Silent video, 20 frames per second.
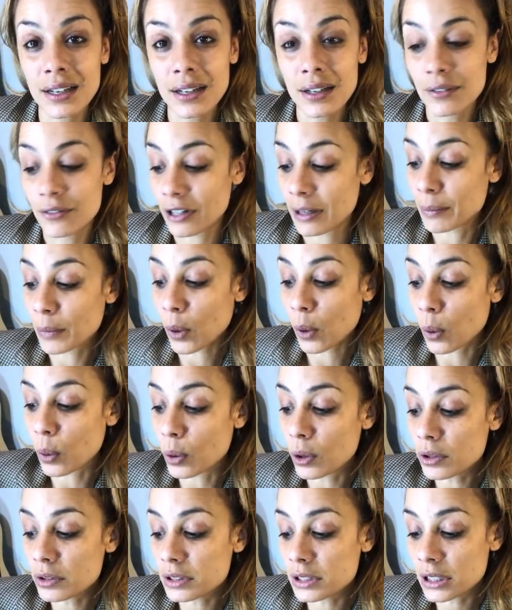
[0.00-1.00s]
from
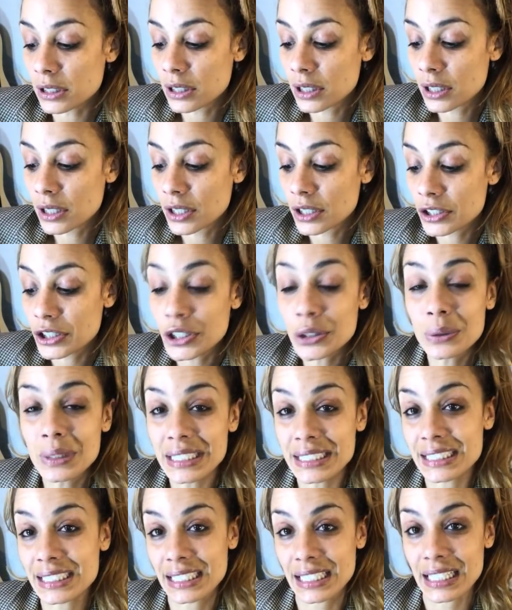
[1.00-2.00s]
old
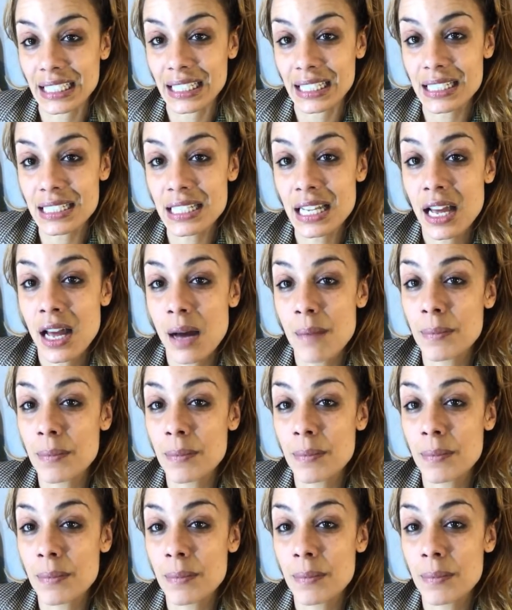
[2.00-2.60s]
unities.